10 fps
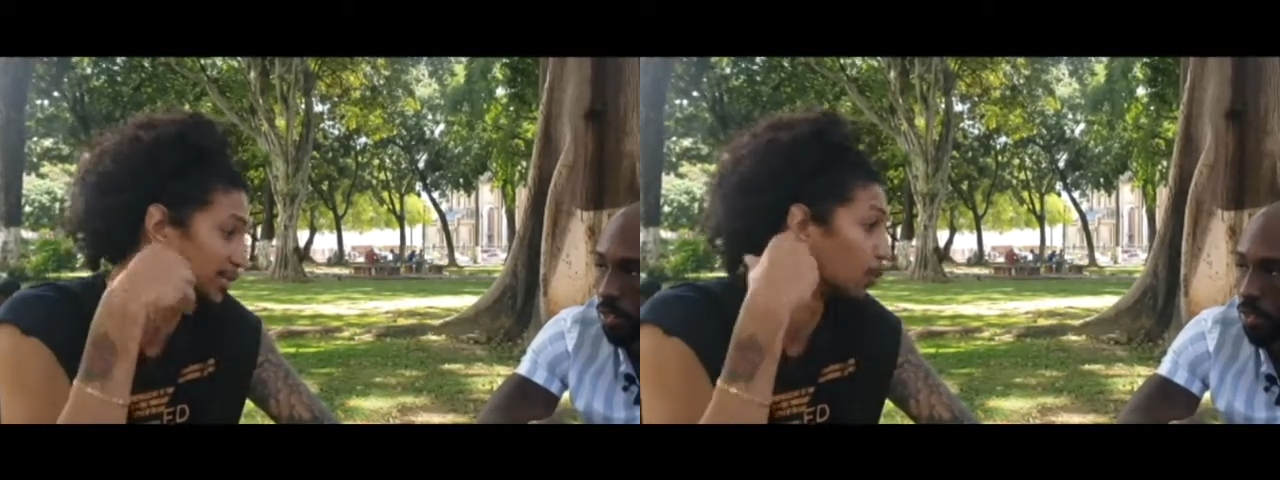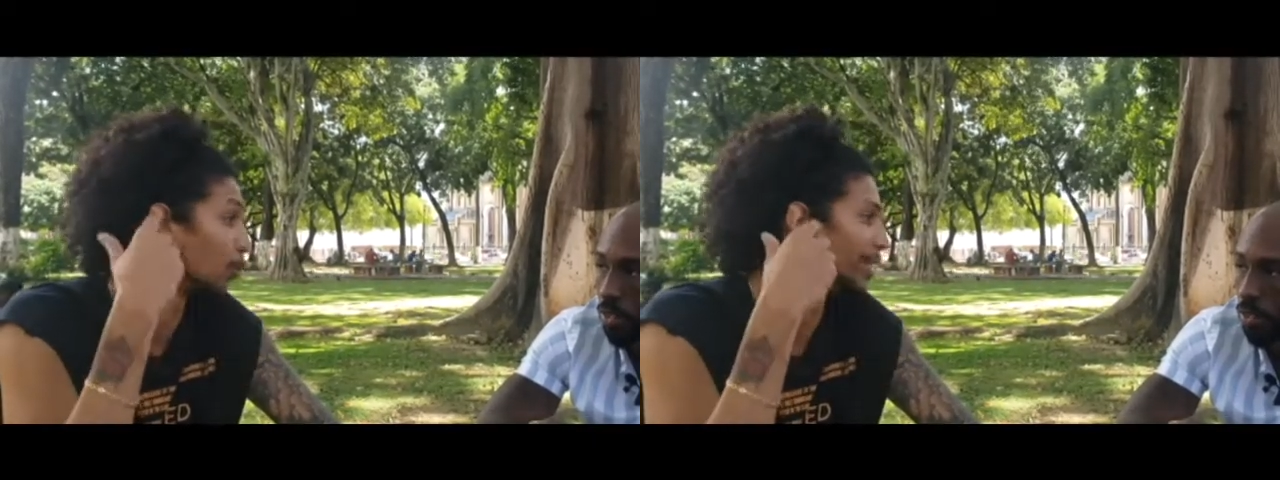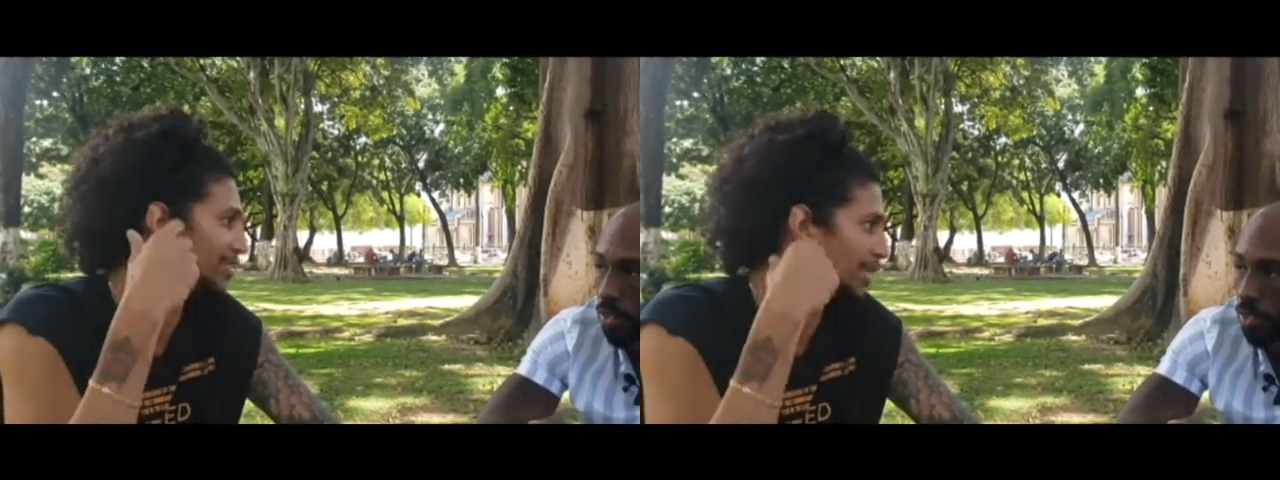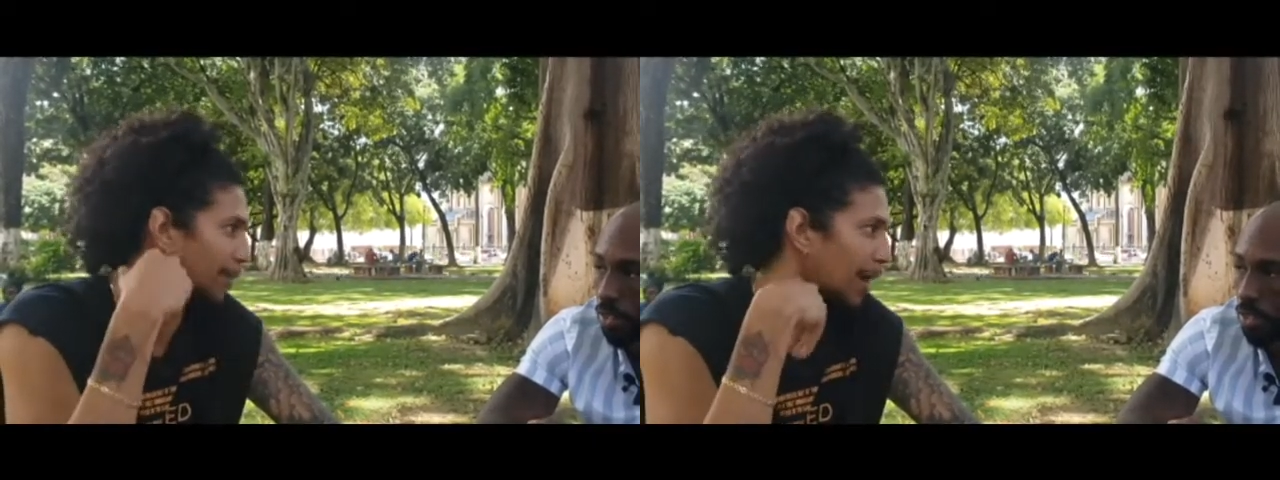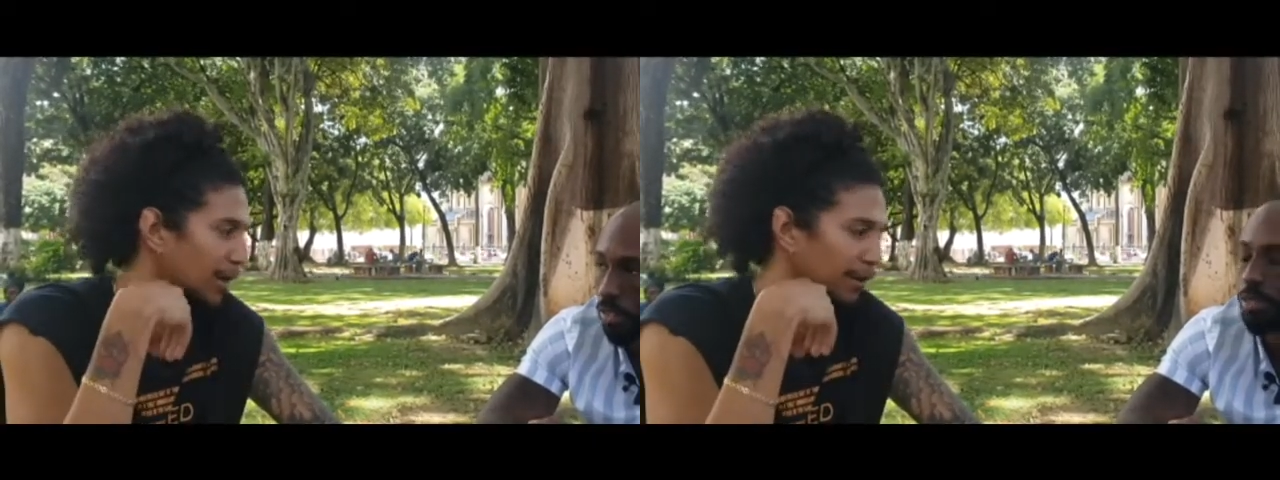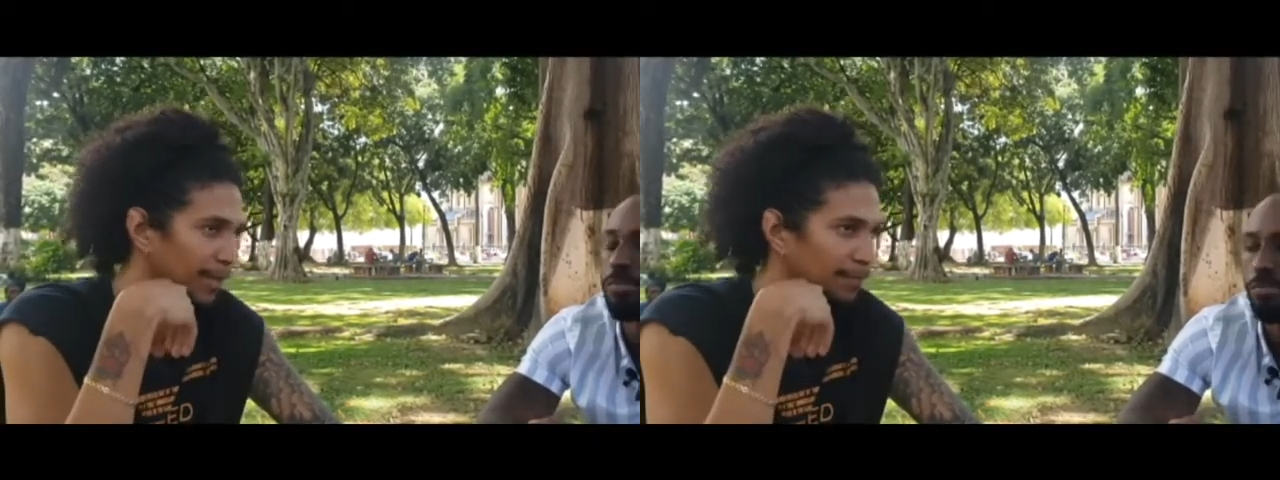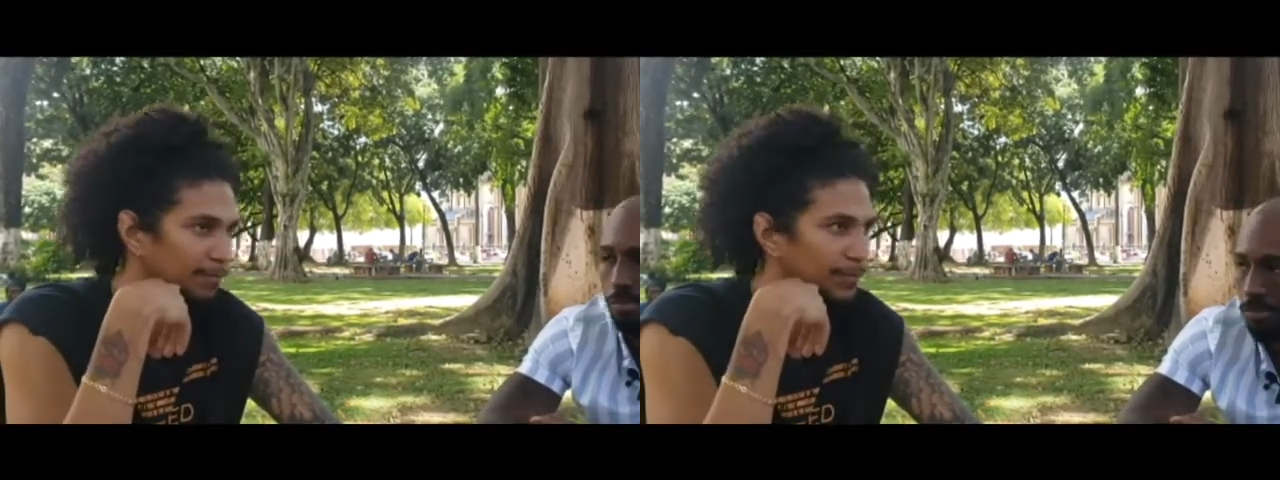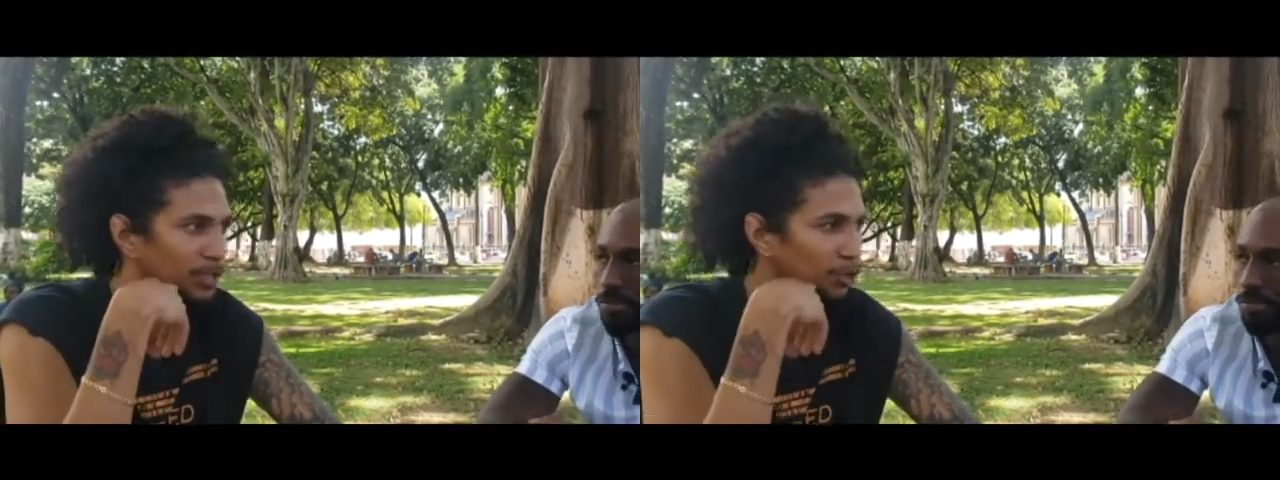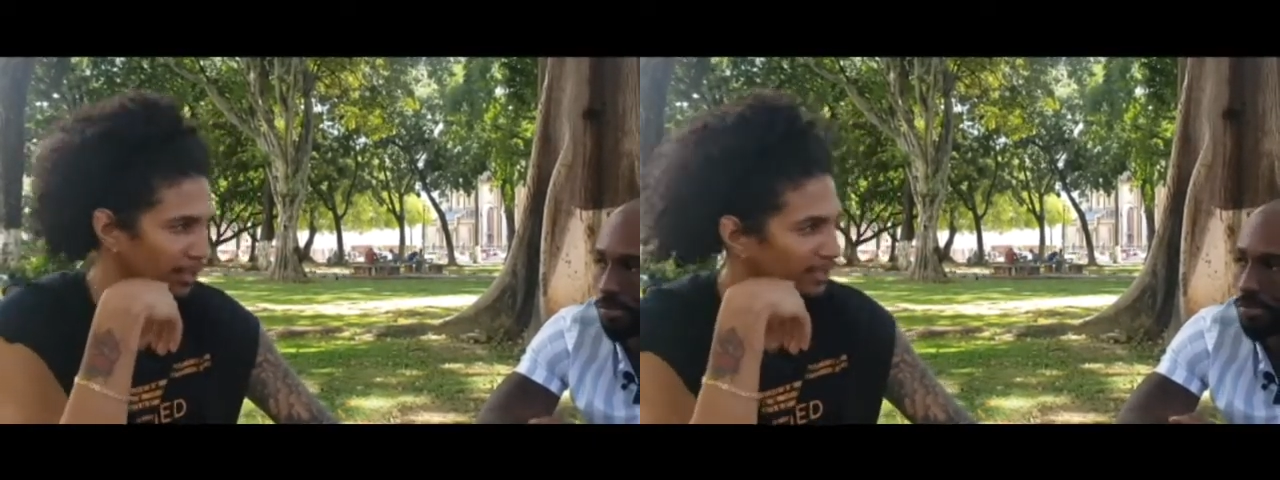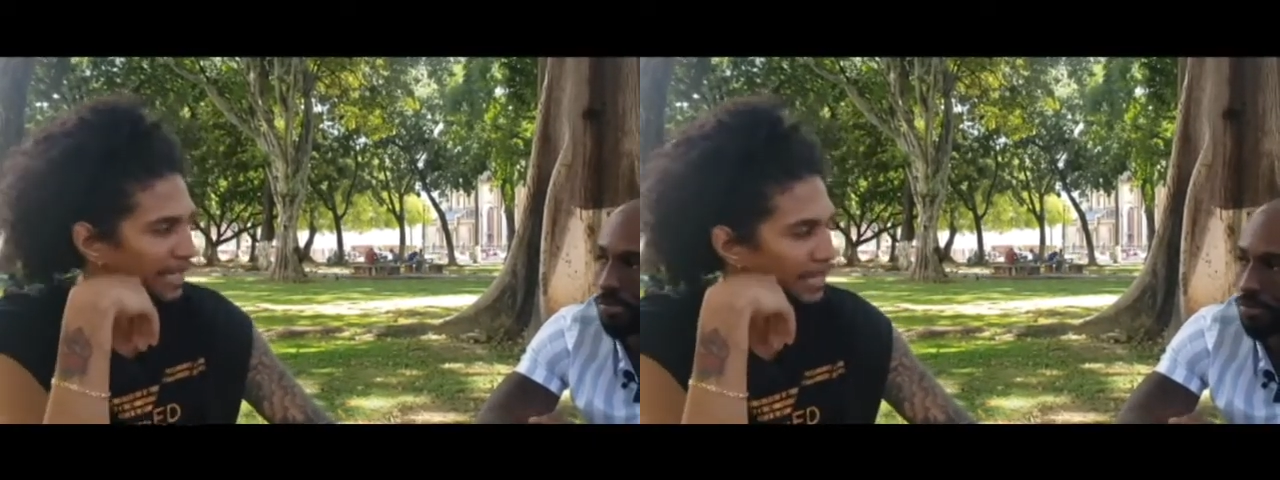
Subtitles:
some weight in the back, right? So I stay in the